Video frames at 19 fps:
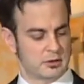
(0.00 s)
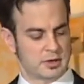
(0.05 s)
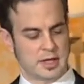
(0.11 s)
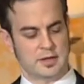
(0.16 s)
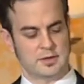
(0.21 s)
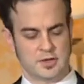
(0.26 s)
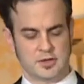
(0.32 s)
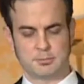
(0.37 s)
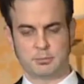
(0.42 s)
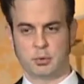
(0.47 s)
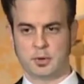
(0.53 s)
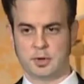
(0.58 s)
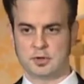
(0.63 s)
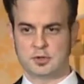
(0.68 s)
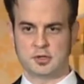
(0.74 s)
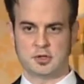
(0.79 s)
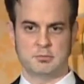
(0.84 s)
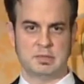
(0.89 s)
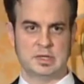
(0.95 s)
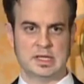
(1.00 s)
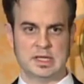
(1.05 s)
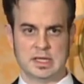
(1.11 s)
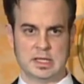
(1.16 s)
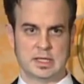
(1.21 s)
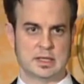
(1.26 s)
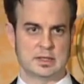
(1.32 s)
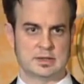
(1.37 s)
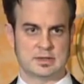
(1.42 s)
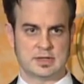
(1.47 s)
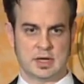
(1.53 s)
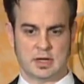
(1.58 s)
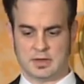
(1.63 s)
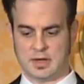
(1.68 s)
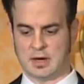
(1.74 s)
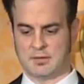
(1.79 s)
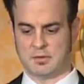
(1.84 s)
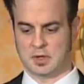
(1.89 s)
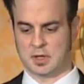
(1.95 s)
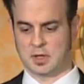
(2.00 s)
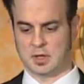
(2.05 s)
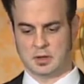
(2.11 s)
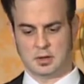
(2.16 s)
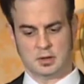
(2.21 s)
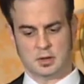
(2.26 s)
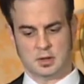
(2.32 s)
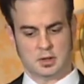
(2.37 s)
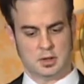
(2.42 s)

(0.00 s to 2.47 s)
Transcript: okay, this point should be in South Africa.